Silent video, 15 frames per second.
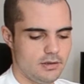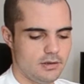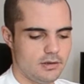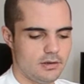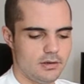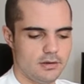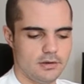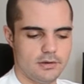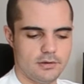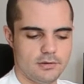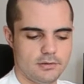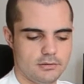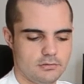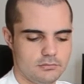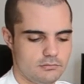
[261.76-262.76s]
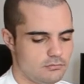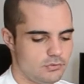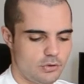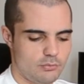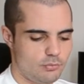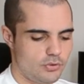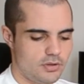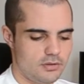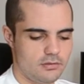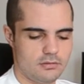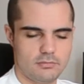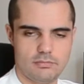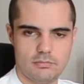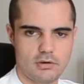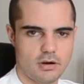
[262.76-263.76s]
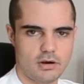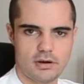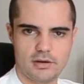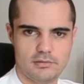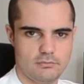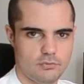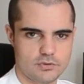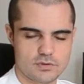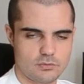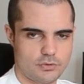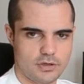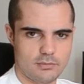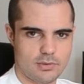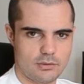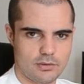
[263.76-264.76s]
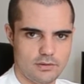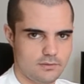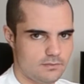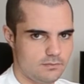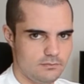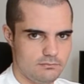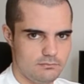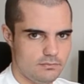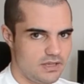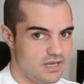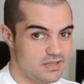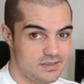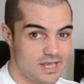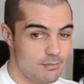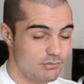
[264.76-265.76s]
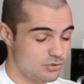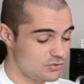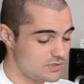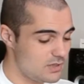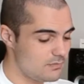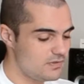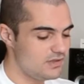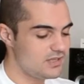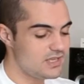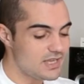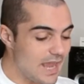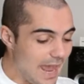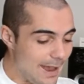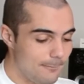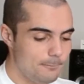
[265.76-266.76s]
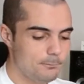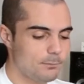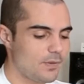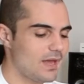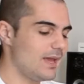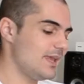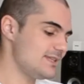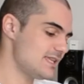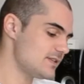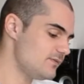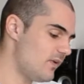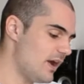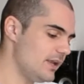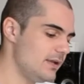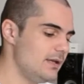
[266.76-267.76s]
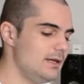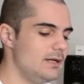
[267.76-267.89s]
put it in a car. I wasn't worried about it getting damaged or something, and yeah, I guess that's fine.